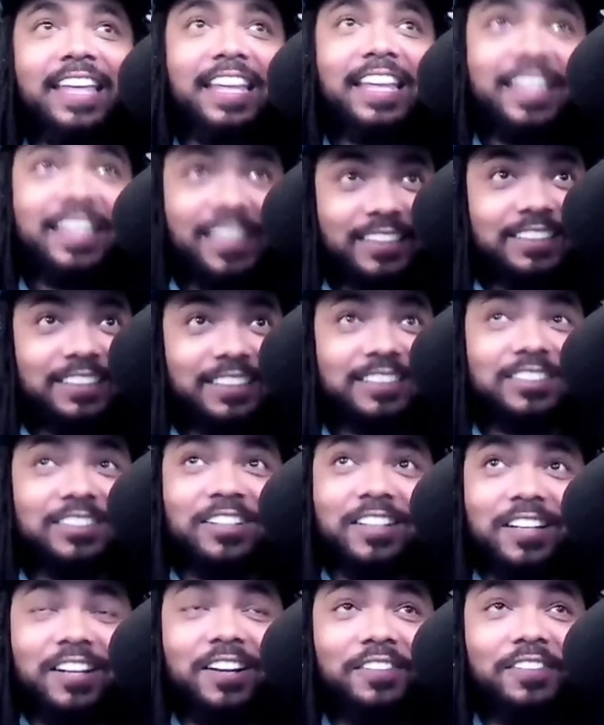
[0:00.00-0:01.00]
Initially
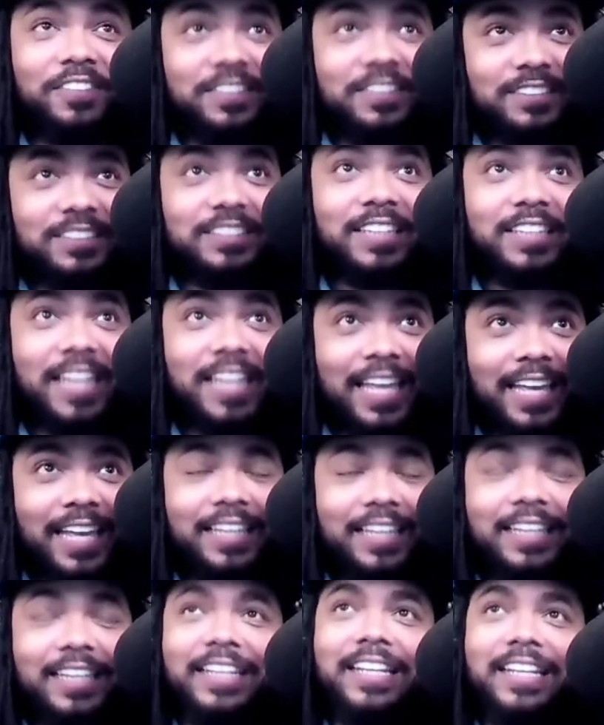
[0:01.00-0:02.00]
started off as a
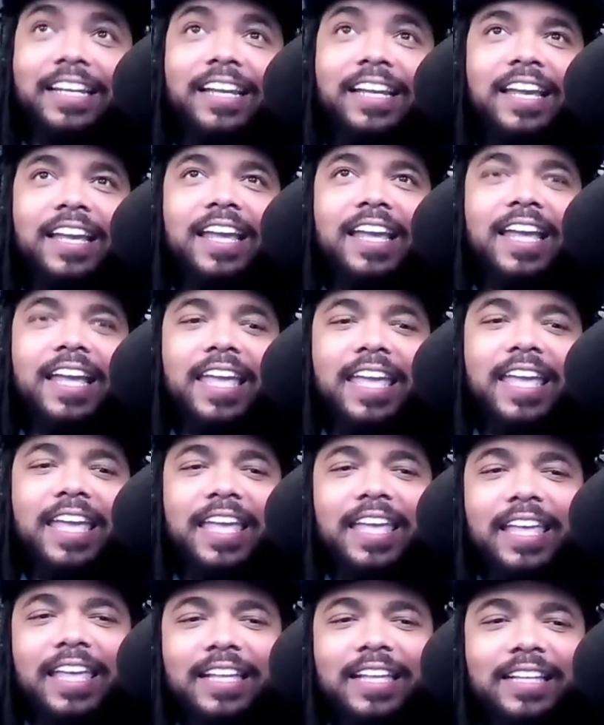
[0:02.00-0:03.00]
snack,
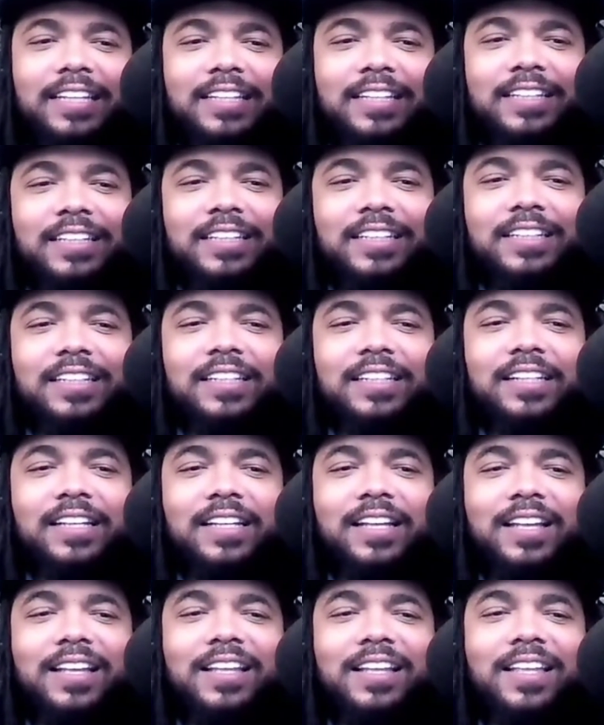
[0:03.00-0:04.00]
and
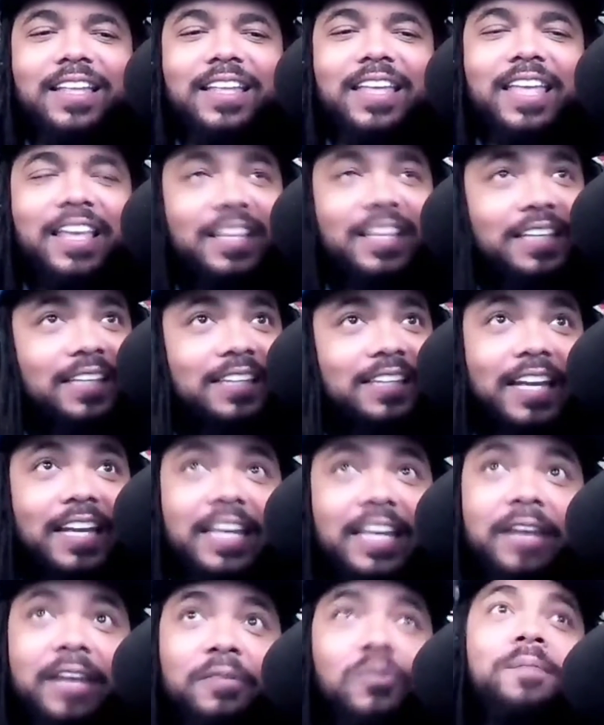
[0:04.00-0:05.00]
I
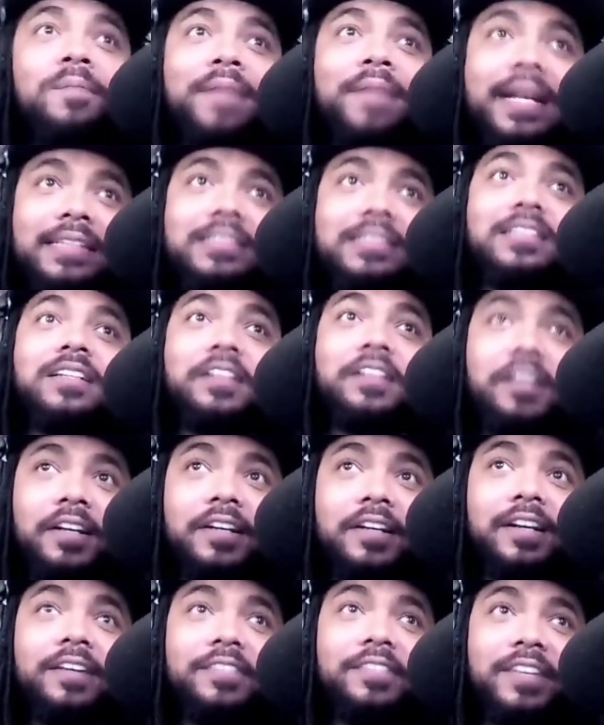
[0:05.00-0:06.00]
kept going back to the
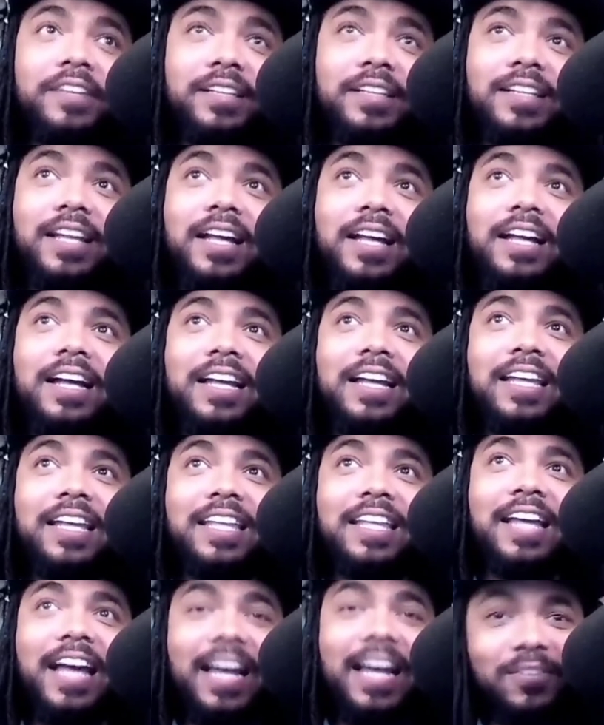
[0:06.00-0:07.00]
look of it. I
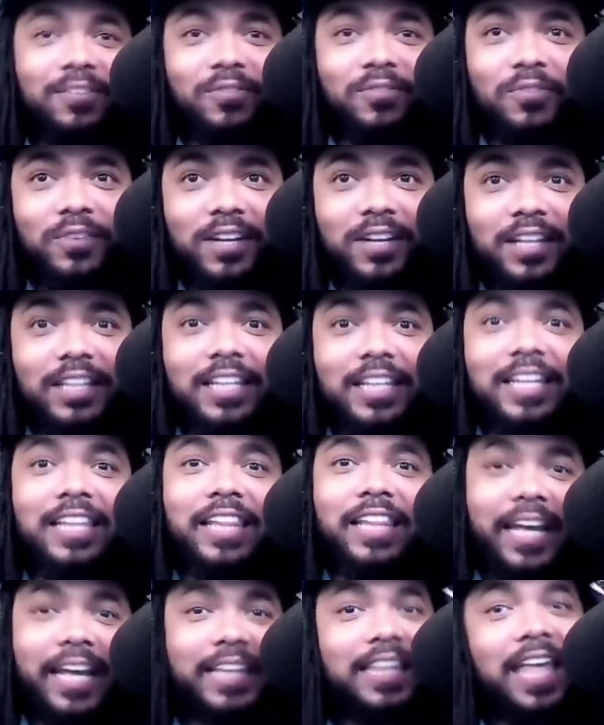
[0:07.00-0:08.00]
really
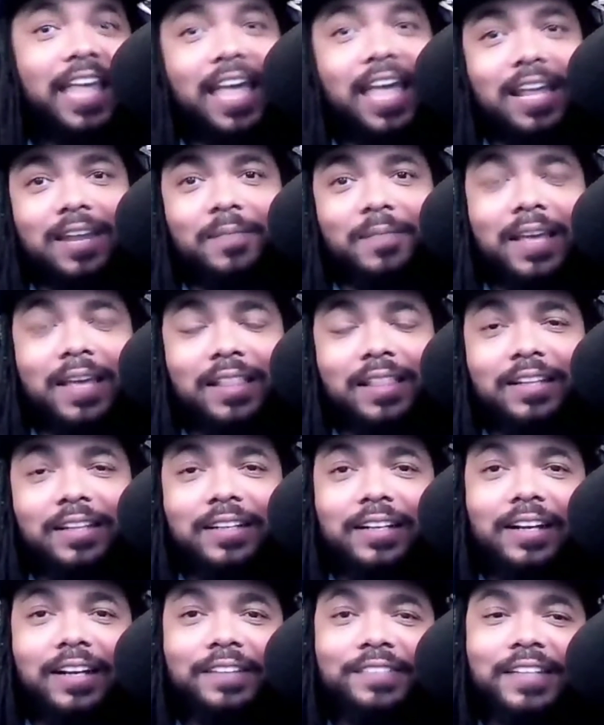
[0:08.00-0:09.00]
like the anime
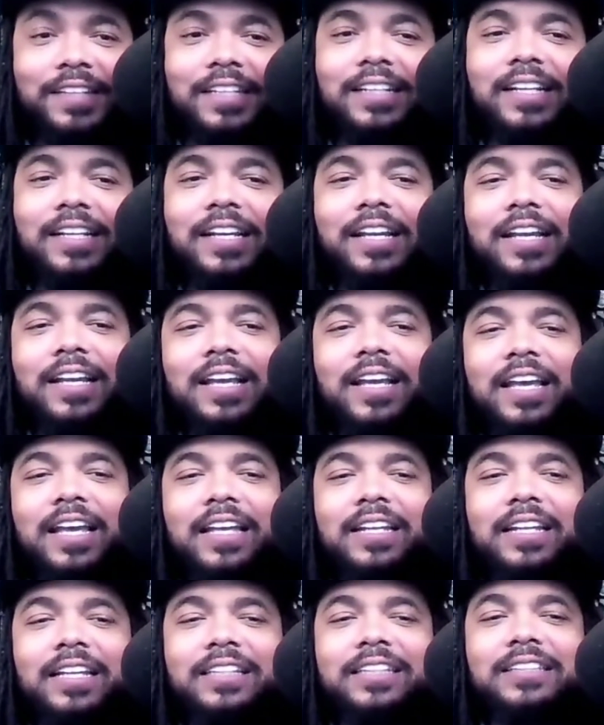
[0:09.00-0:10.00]
look of it.
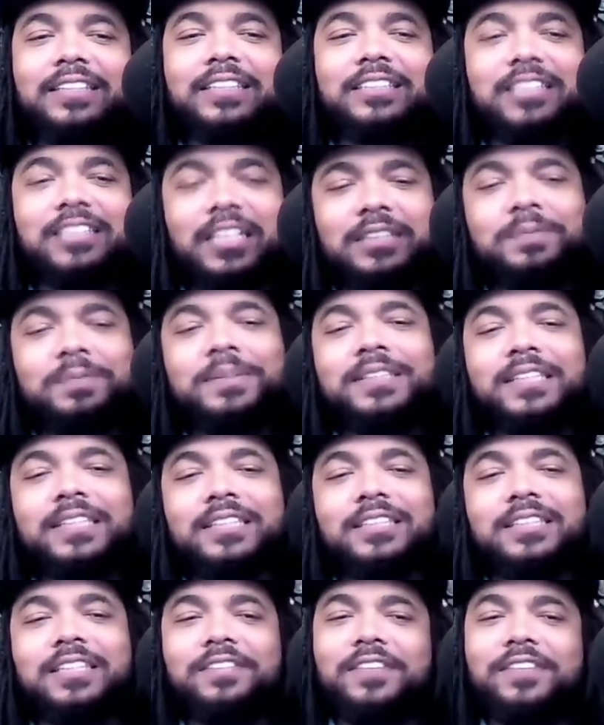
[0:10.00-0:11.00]
And I think the
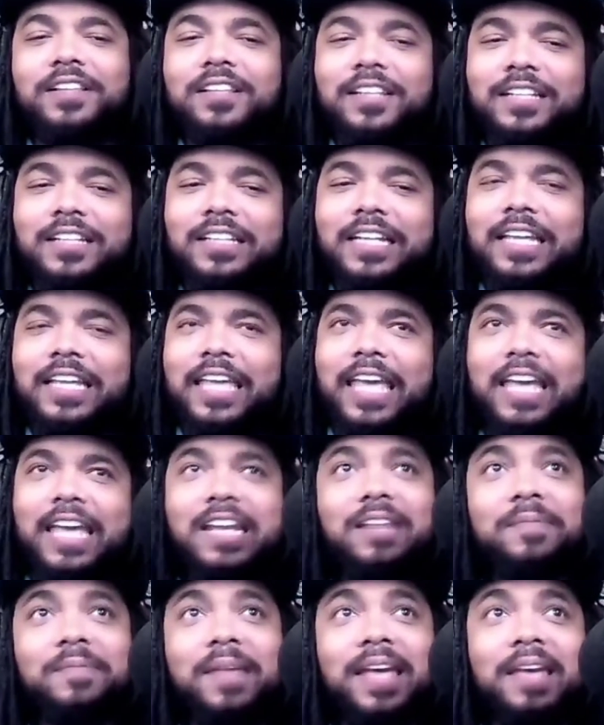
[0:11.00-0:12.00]
juxtaposition of it looking like
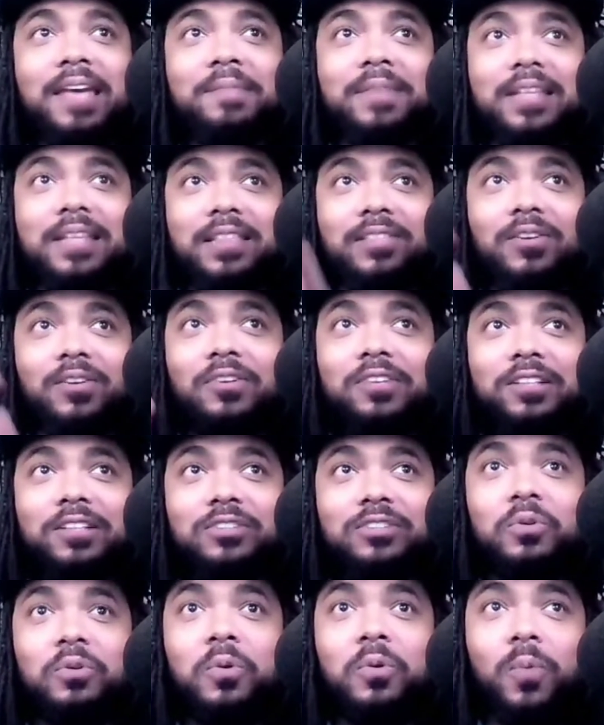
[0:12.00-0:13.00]
anime being thrown
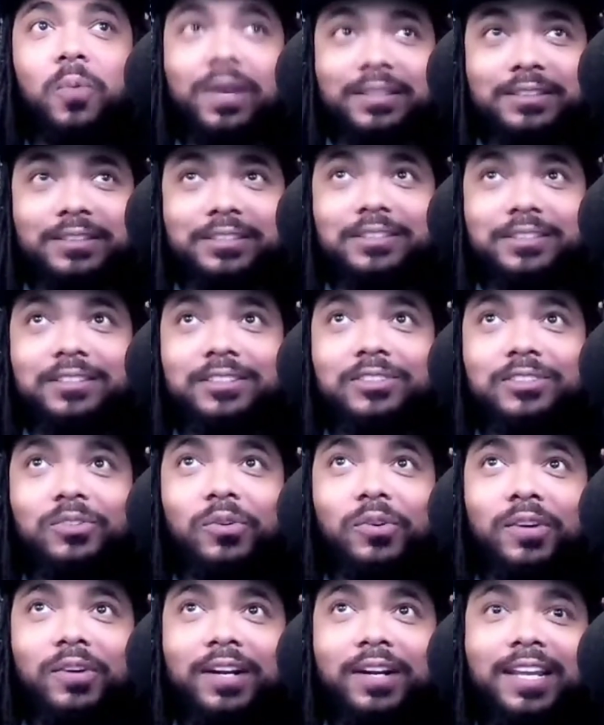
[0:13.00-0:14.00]
into a Western
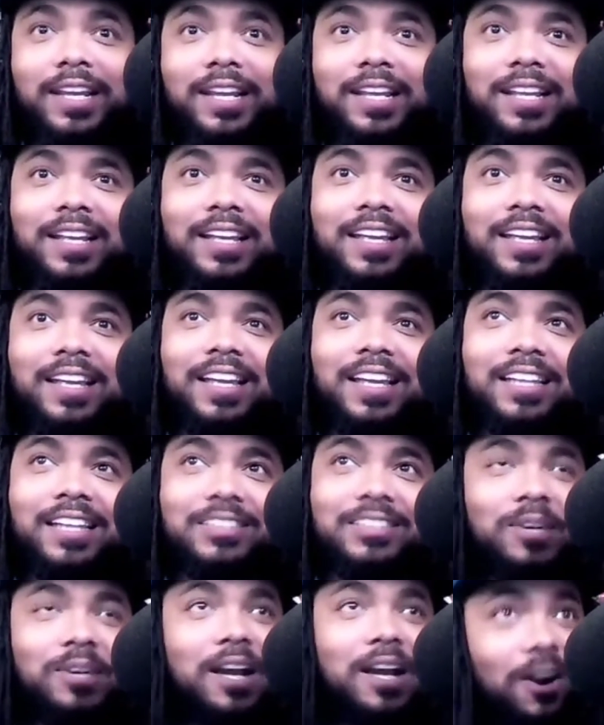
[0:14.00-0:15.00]
story
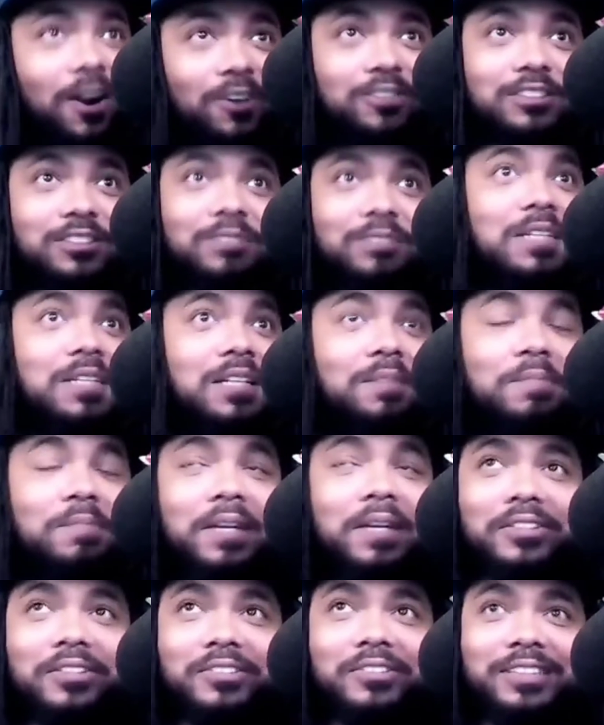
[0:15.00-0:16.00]
is what hurts me the
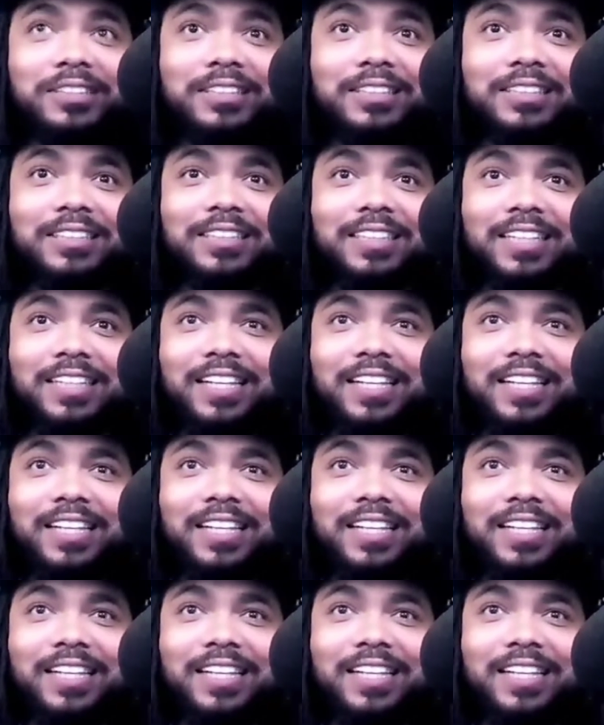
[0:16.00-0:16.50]
most.